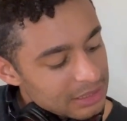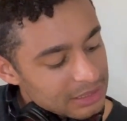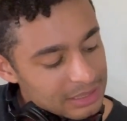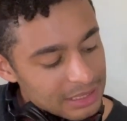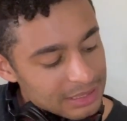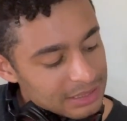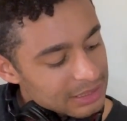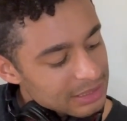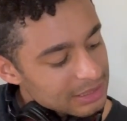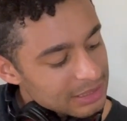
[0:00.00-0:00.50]

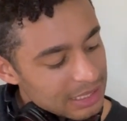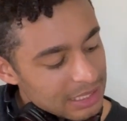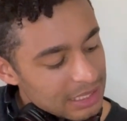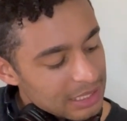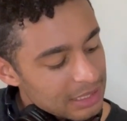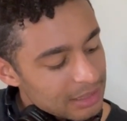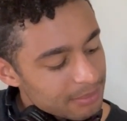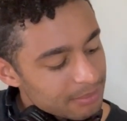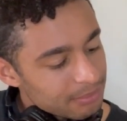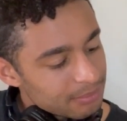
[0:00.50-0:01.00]
stays the
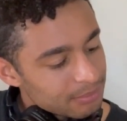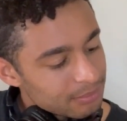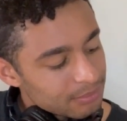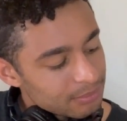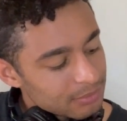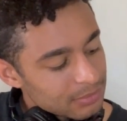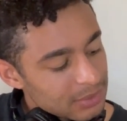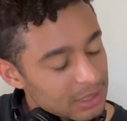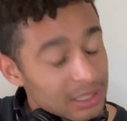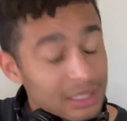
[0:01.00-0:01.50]
same,
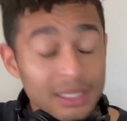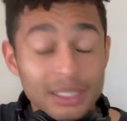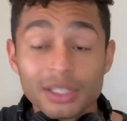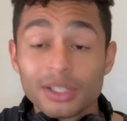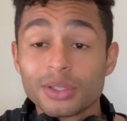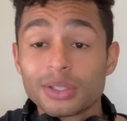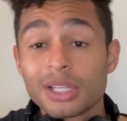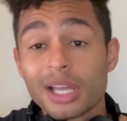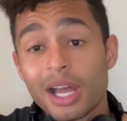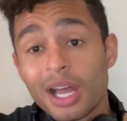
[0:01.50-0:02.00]

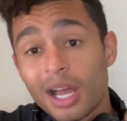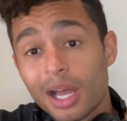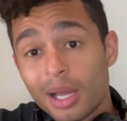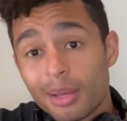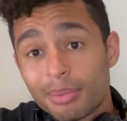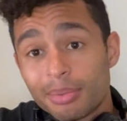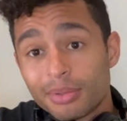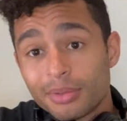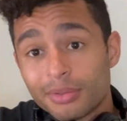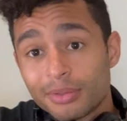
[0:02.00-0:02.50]
goes
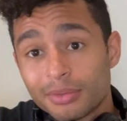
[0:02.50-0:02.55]
up.